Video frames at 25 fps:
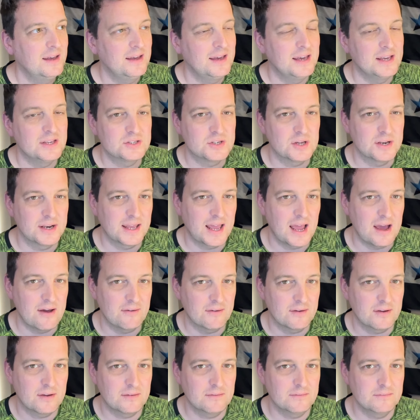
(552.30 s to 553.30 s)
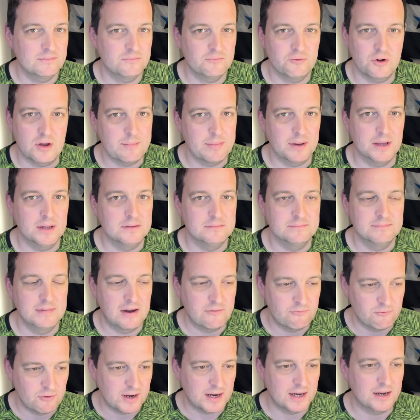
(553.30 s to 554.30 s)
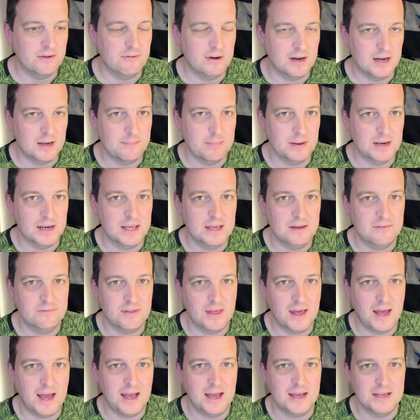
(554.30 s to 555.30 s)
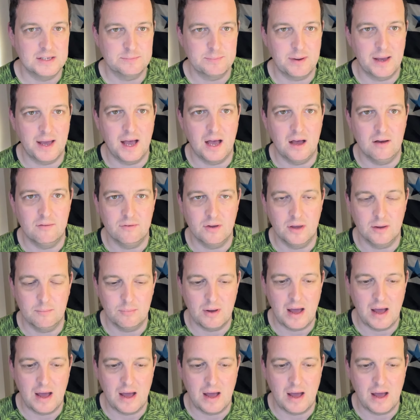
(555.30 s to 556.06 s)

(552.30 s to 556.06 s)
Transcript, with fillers: is going to get rebuilt. I really, really believe that as part of it.